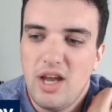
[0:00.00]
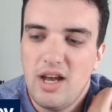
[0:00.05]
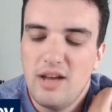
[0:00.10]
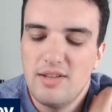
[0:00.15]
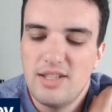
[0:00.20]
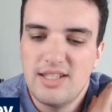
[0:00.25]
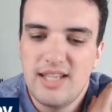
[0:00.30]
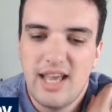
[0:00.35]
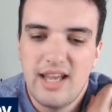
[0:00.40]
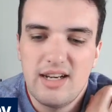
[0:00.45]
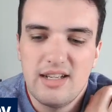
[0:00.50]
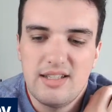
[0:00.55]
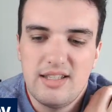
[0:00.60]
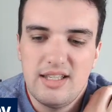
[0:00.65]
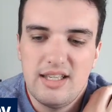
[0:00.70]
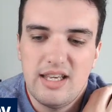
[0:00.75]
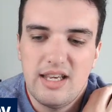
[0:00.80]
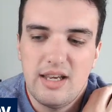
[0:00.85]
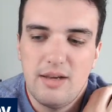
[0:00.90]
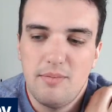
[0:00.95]
Sad to
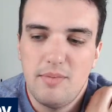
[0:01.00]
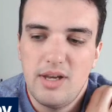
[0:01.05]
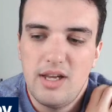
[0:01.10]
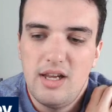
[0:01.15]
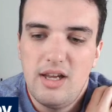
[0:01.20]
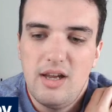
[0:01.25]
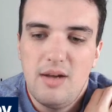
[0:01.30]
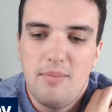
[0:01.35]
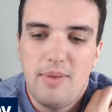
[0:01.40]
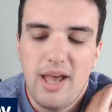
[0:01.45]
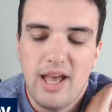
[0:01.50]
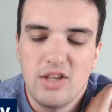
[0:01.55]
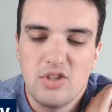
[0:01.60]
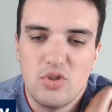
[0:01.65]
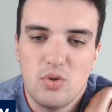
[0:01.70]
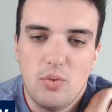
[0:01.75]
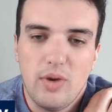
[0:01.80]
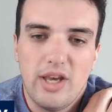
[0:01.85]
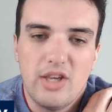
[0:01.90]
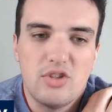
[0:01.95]
see him pass
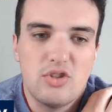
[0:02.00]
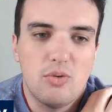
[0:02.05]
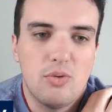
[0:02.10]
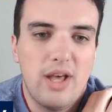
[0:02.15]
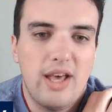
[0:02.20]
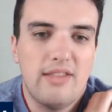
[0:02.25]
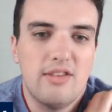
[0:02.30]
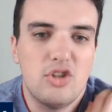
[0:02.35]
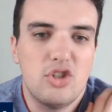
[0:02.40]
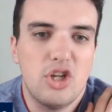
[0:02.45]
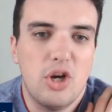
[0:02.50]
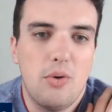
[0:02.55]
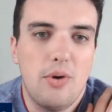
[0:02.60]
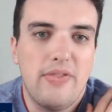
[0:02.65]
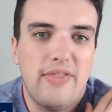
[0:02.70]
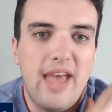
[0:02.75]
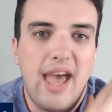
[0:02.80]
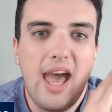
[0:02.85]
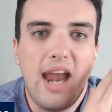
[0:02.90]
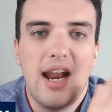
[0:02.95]
away. So we'll end the show with
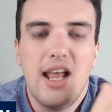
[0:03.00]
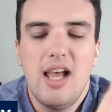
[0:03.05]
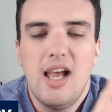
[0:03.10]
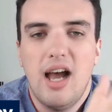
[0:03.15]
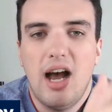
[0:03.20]
that.